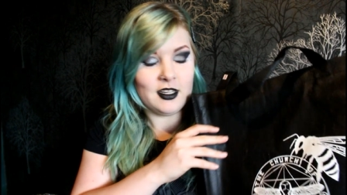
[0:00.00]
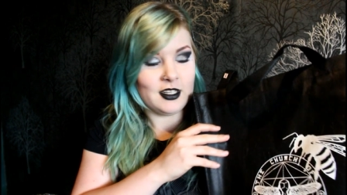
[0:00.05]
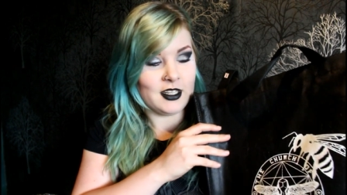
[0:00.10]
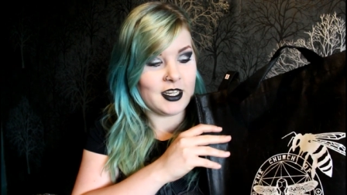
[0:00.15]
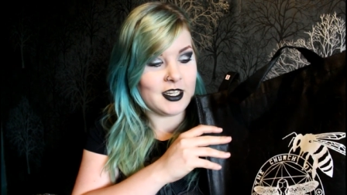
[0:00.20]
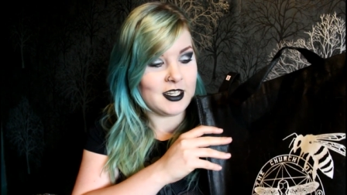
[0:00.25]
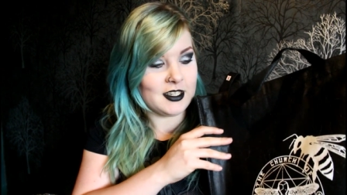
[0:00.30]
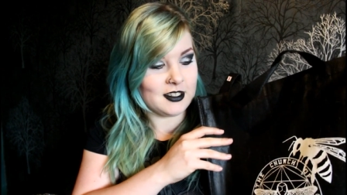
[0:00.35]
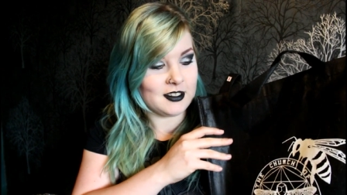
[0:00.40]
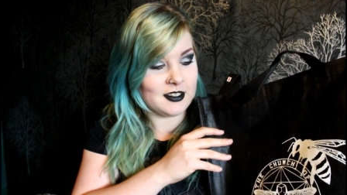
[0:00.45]

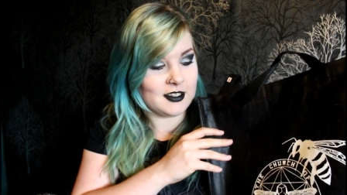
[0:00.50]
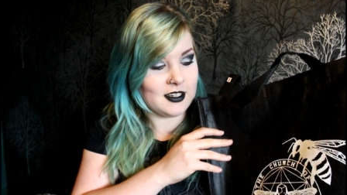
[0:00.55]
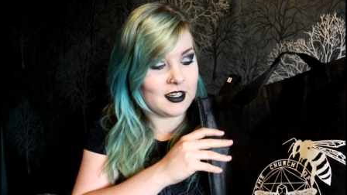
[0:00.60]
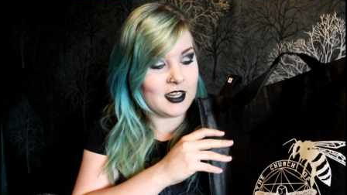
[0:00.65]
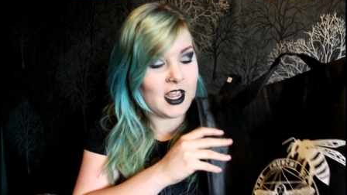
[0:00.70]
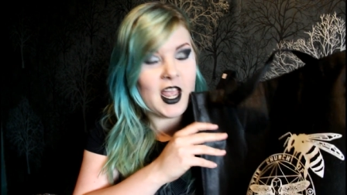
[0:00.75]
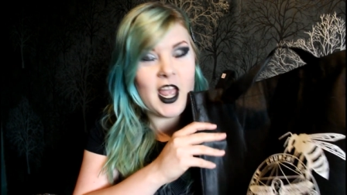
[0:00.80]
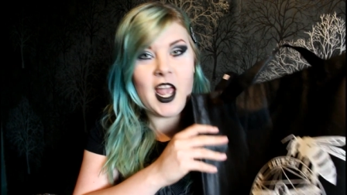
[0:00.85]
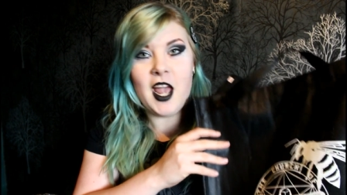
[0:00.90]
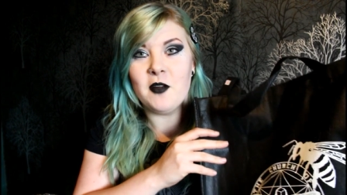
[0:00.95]
Like,
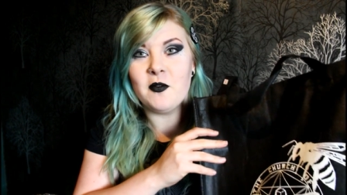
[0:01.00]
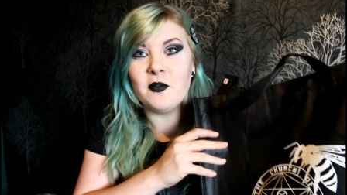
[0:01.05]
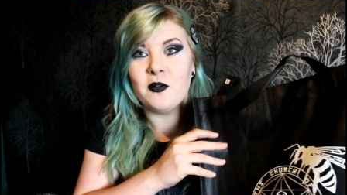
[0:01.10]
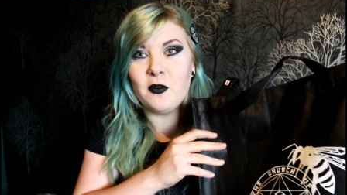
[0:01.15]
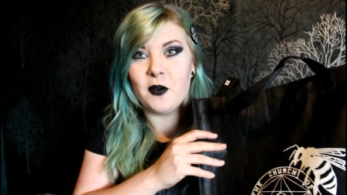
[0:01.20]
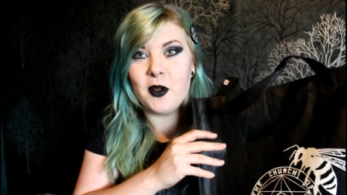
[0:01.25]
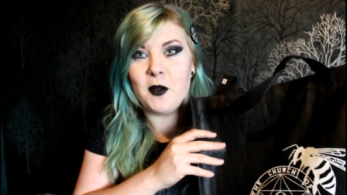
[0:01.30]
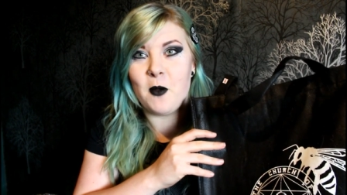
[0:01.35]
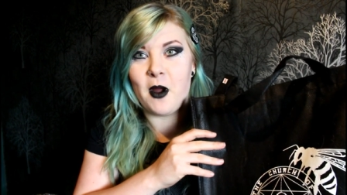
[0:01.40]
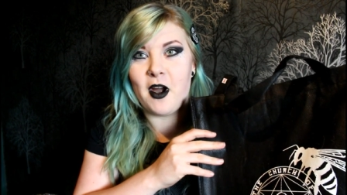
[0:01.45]

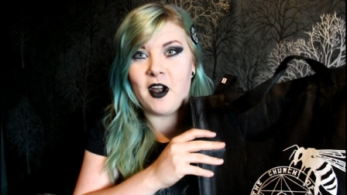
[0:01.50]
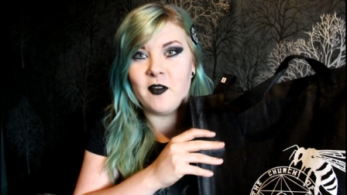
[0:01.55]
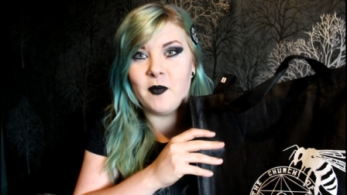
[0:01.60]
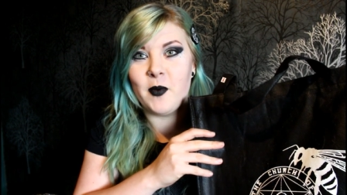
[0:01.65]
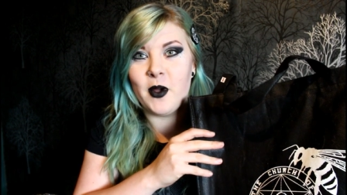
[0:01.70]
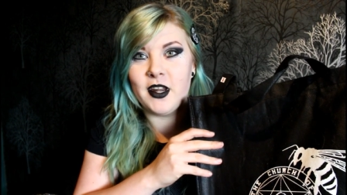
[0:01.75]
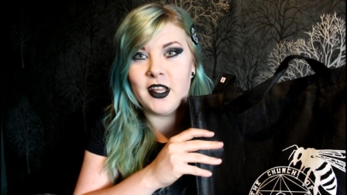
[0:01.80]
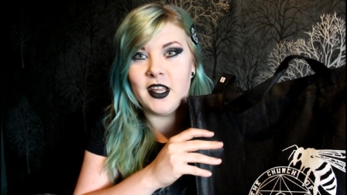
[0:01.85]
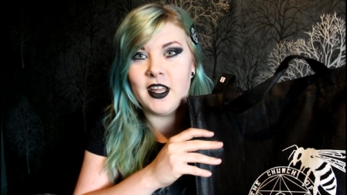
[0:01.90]
everywhere I've put